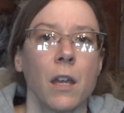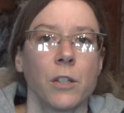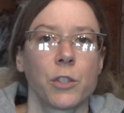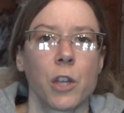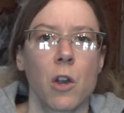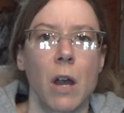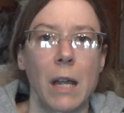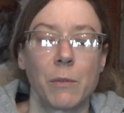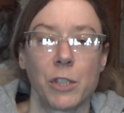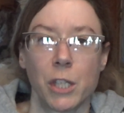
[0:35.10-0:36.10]
So
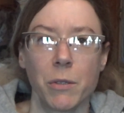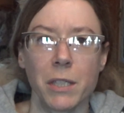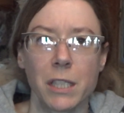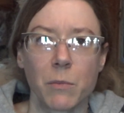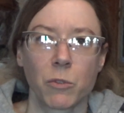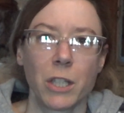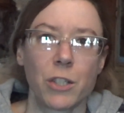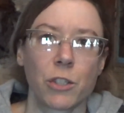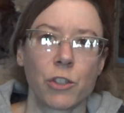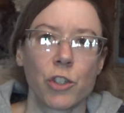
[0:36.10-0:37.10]
I was doing some
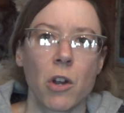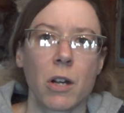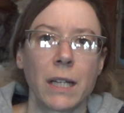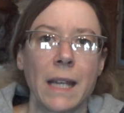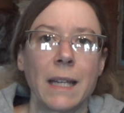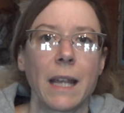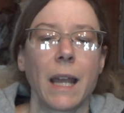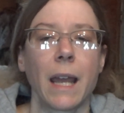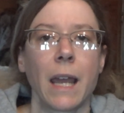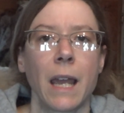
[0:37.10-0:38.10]
research on it,
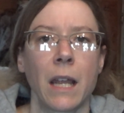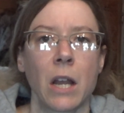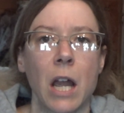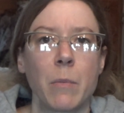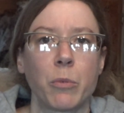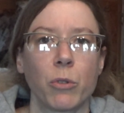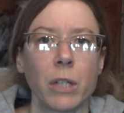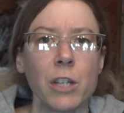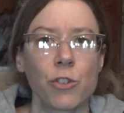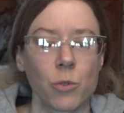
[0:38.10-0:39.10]
and I'm
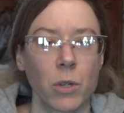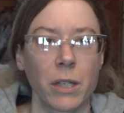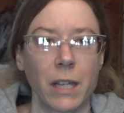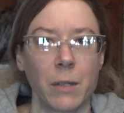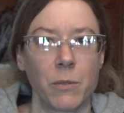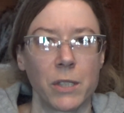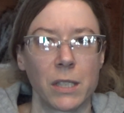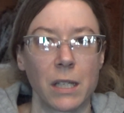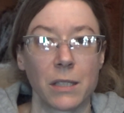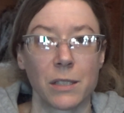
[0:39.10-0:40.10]
pretty sure that it was
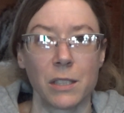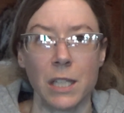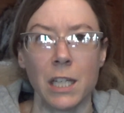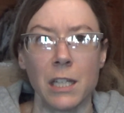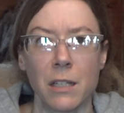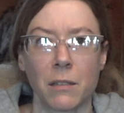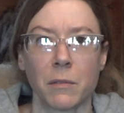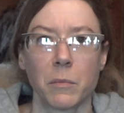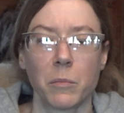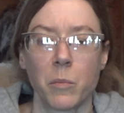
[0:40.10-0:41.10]
a
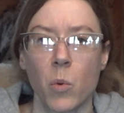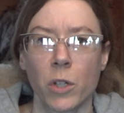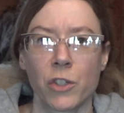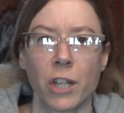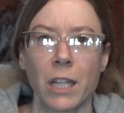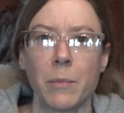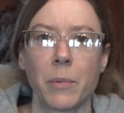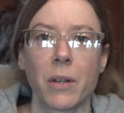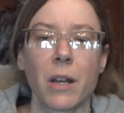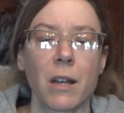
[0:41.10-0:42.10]
seed-borne type
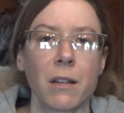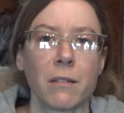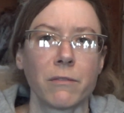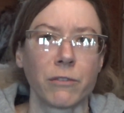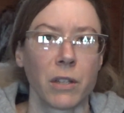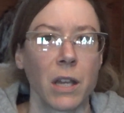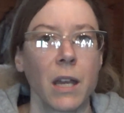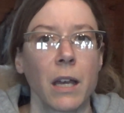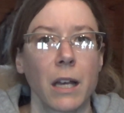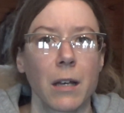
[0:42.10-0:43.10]
of
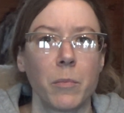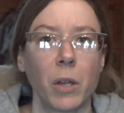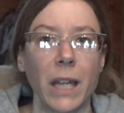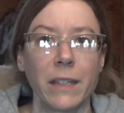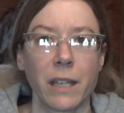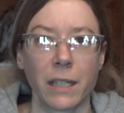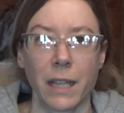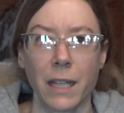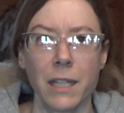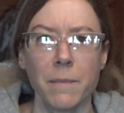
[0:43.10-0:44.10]
a blight that
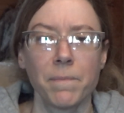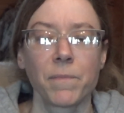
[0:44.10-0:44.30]
hit it.